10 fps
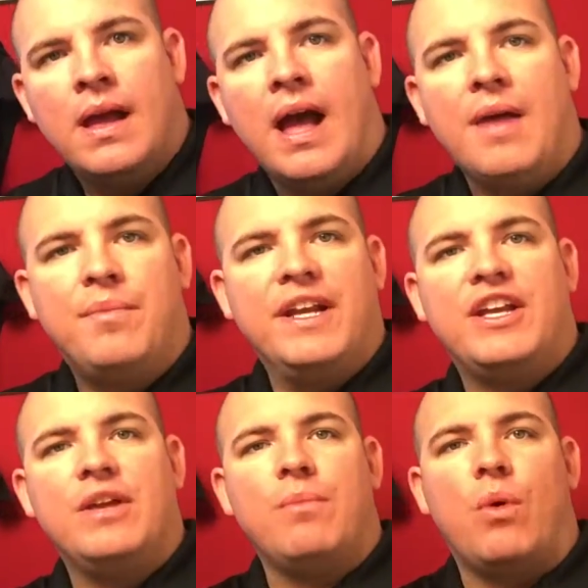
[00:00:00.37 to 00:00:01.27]
Hi, buddy.
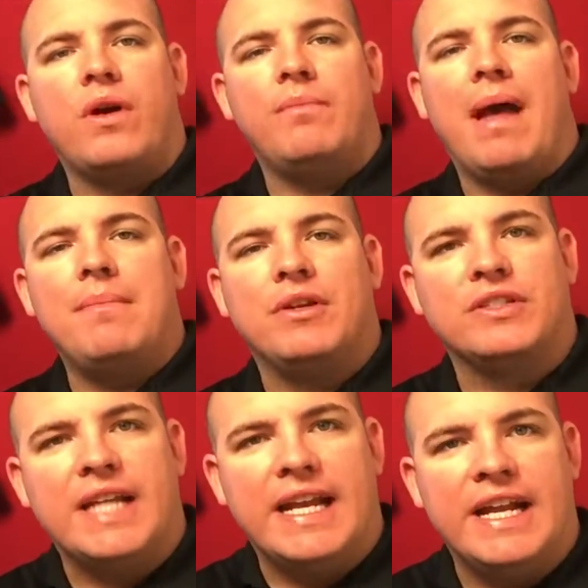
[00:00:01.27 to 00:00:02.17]
Good morning. Matt
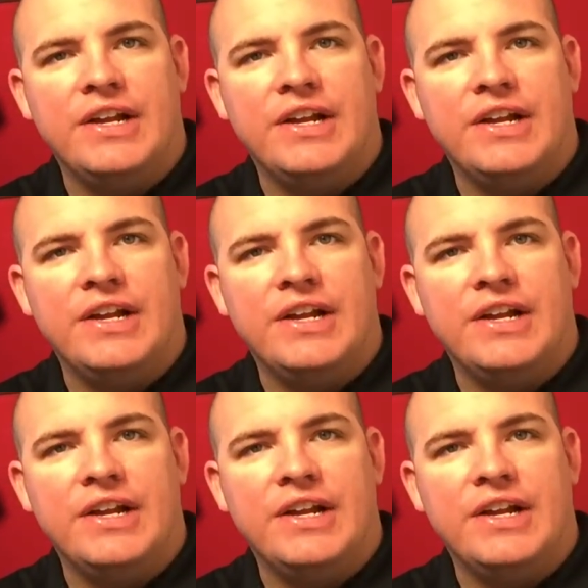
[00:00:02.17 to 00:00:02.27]
Mittelstadt here,